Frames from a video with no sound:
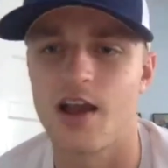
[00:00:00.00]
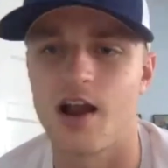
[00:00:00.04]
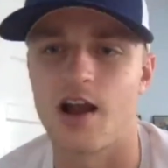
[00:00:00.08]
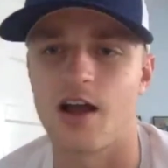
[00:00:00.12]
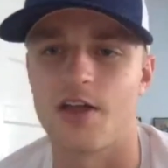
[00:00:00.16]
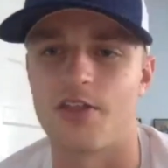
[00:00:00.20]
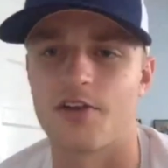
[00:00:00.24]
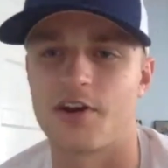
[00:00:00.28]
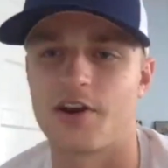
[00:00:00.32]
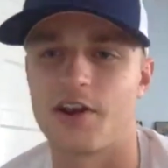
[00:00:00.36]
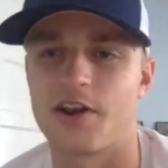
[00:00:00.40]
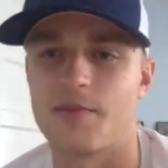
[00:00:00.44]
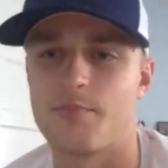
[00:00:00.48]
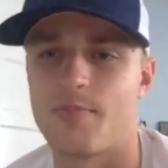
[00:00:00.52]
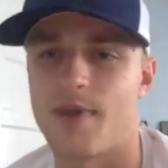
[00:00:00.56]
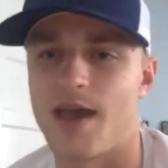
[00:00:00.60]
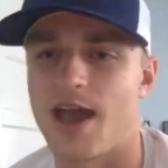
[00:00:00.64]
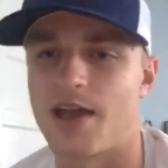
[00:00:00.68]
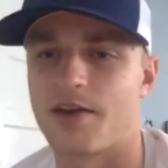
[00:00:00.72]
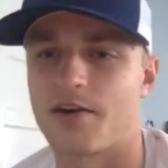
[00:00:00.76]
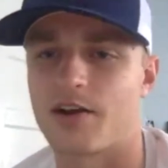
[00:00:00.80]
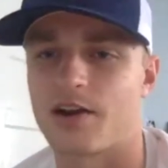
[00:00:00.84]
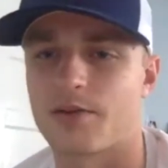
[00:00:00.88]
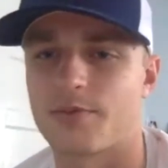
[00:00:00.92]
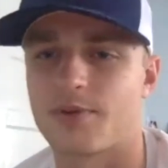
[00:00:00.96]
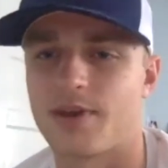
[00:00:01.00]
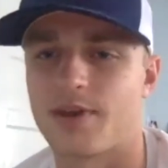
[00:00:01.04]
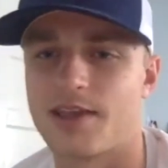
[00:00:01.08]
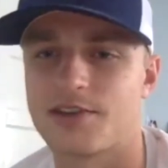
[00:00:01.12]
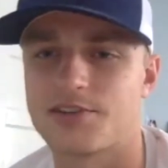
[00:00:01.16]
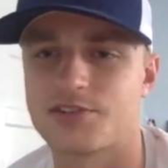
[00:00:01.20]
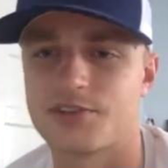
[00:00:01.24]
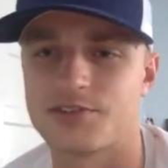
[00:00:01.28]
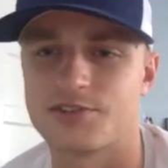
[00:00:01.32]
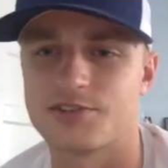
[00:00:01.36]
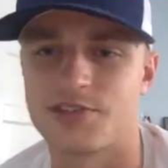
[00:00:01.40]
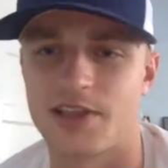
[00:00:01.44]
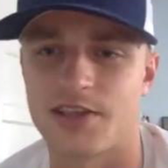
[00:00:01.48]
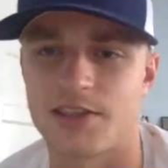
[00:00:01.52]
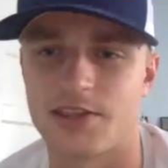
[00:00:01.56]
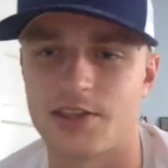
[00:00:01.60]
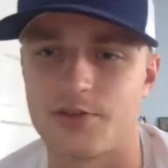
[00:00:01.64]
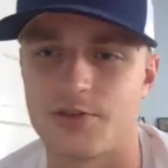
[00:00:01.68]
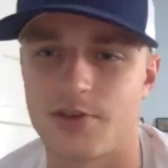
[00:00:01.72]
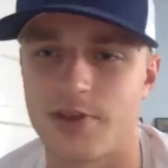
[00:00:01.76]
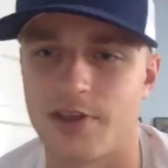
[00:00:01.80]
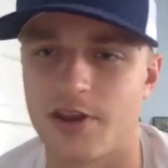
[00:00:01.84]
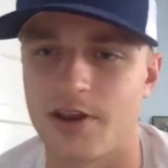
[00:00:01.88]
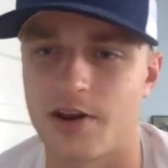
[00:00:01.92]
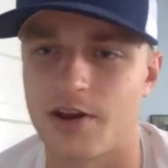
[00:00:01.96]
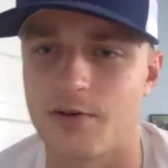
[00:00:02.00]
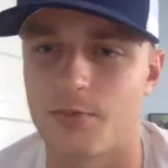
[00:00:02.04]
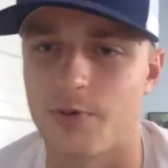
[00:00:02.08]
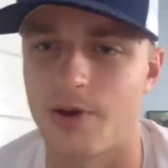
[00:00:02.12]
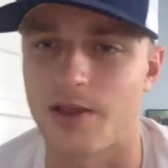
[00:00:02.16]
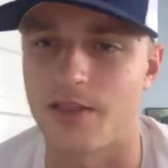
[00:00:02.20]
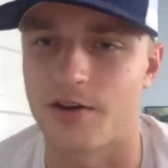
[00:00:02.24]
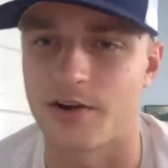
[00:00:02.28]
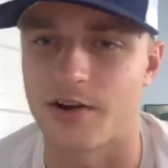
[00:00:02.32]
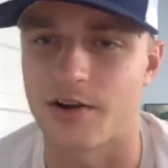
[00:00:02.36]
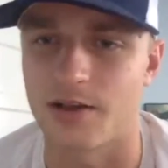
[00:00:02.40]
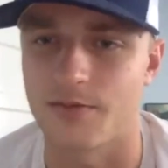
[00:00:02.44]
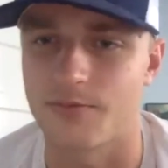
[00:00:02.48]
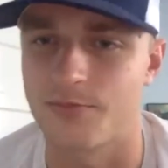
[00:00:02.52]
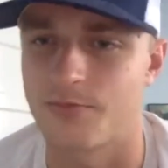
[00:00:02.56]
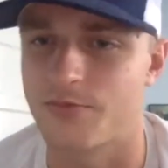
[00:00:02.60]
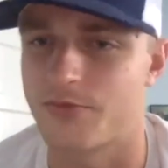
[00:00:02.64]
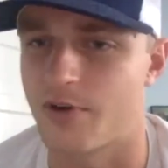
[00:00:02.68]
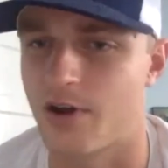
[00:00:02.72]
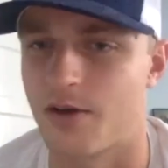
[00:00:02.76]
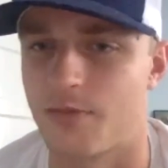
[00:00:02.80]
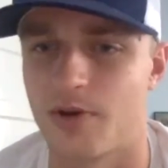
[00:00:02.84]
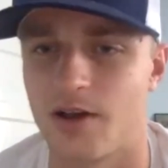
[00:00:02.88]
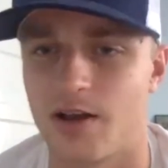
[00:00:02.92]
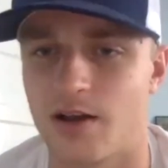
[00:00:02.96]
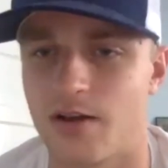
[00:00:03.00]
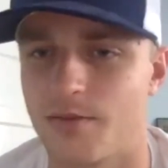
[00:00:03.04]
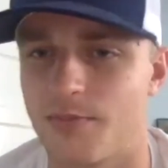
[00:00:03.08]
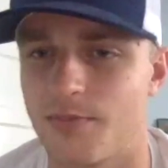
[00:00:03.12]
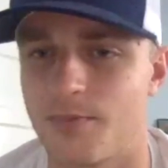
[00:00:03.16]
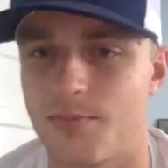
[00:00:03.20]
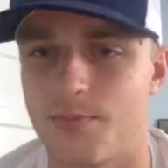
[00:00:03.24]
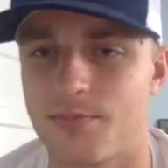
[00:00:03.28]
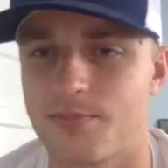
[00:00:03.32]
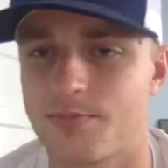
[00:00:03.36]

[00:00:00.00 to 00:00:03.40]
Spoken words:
Are there any bad recommendations that you hear, whether from a